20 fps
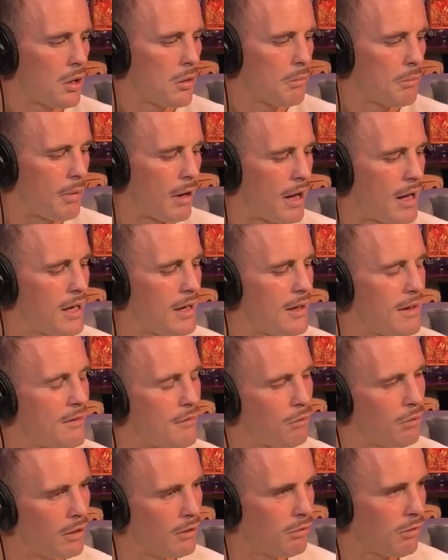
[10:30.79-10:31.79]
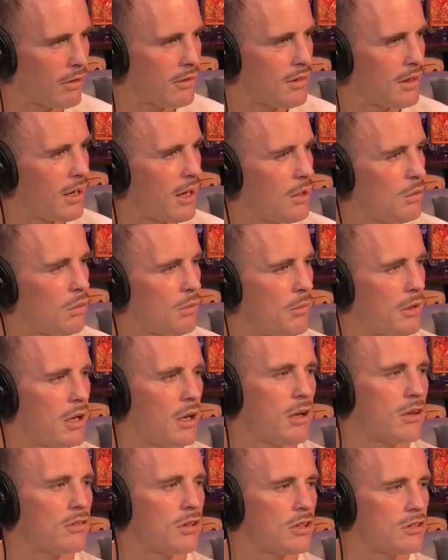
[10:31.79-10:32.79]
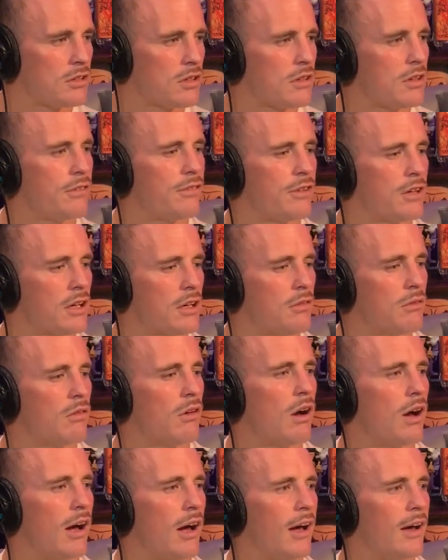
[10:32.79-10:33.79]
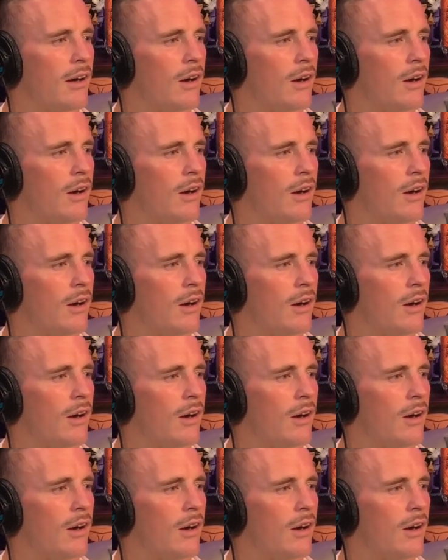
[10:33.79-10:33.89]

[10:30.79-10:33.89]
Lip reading: But it really resonated with me and I was like, you know, you're fucking right.